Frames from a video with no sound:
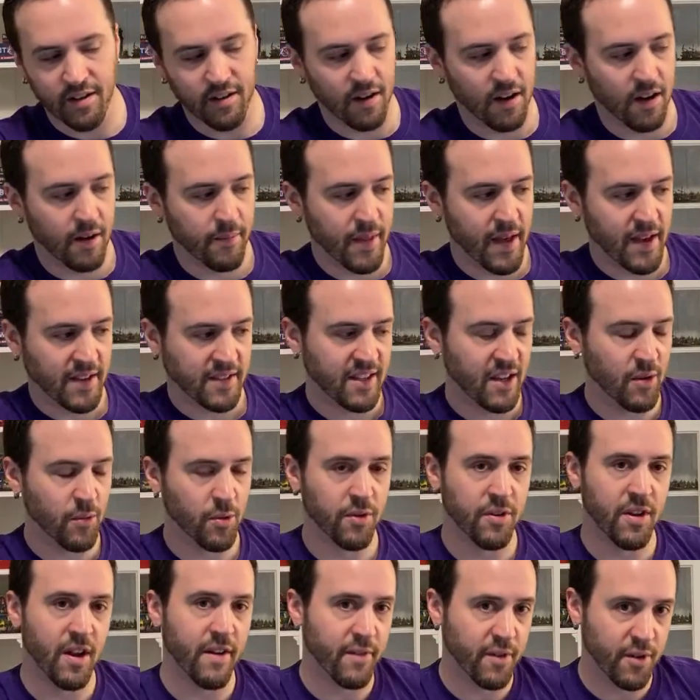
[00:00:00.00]
I'm not saying we'll
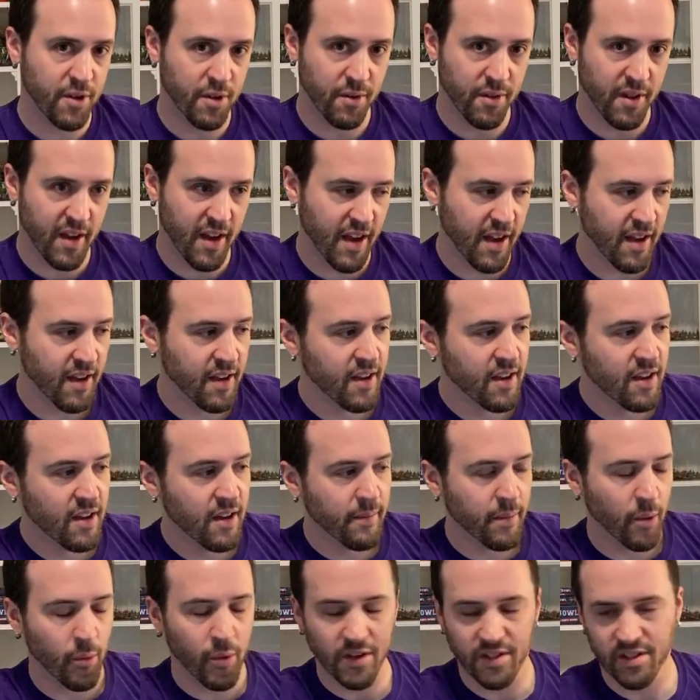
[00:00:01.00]
never do that,
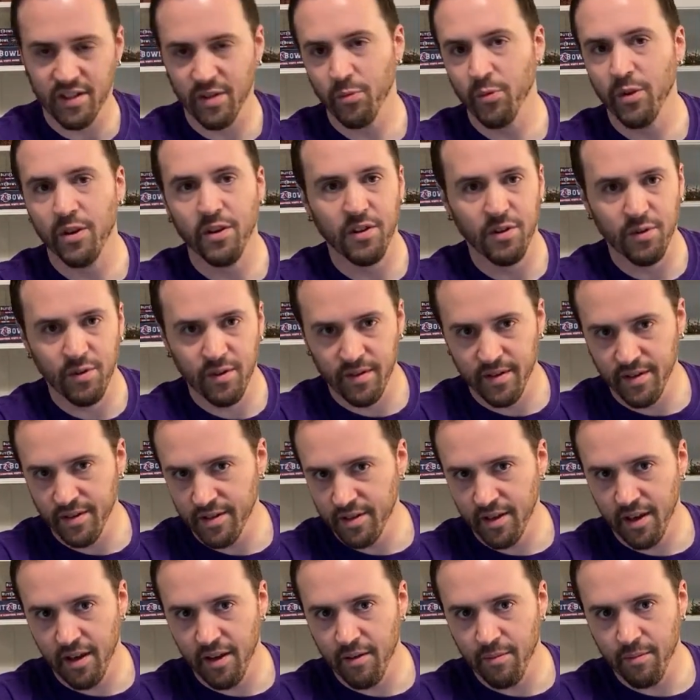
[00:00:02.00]
but we just didn't want to do it in this
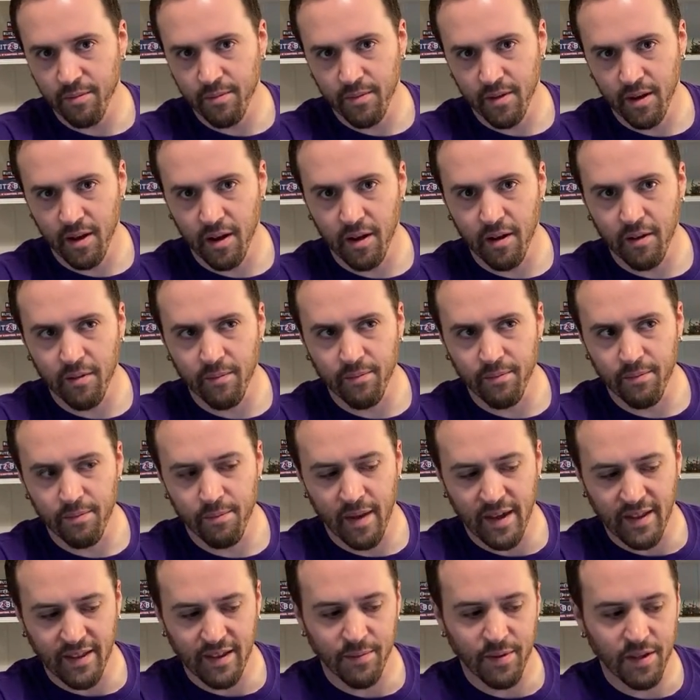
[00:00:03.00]
game,
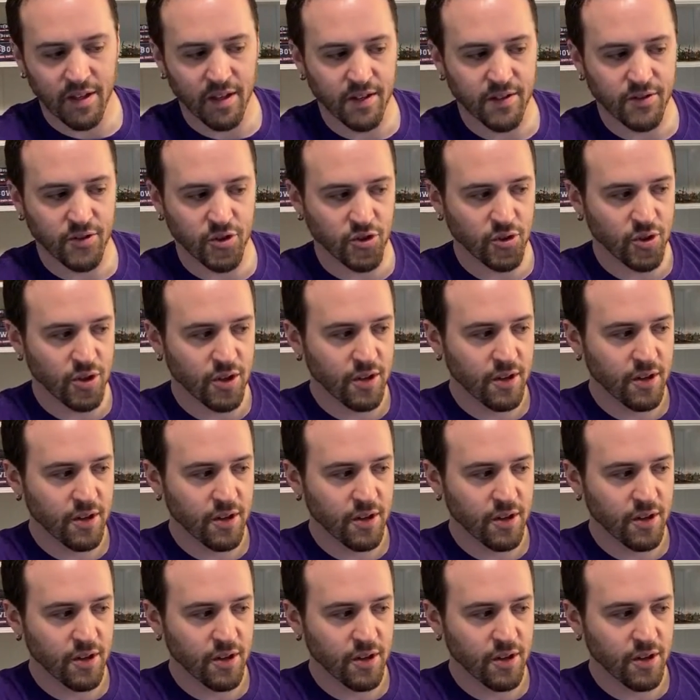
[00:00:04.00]
mainly because